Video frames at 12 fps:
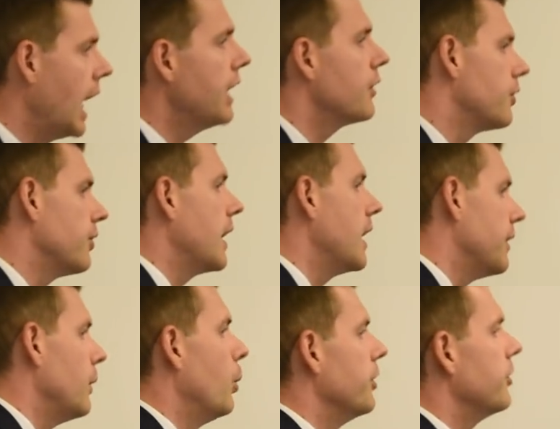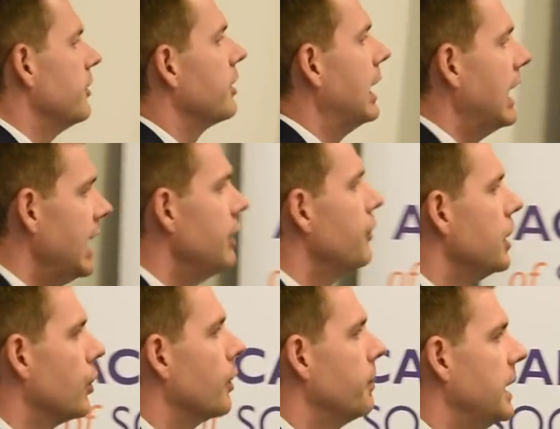either saying they wanted to leave the
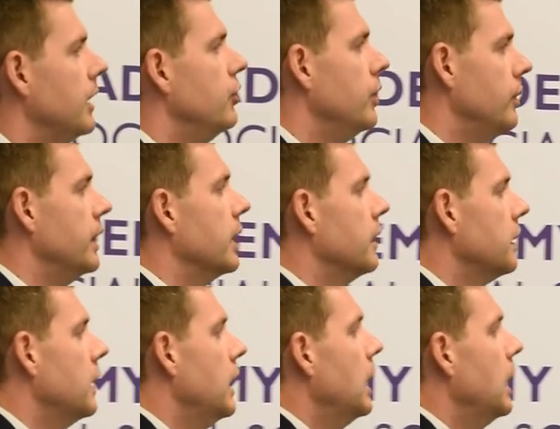European Union